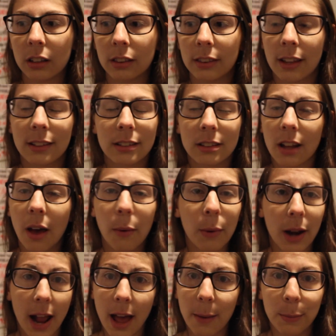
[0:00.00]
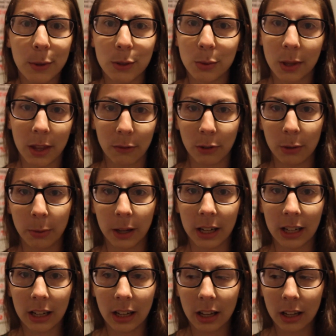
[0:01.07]
That's not what happens with
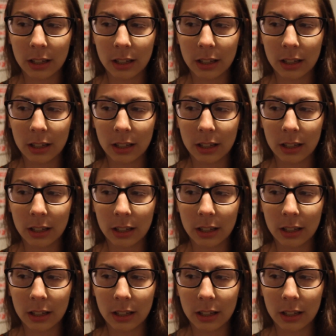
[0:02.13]
everybody.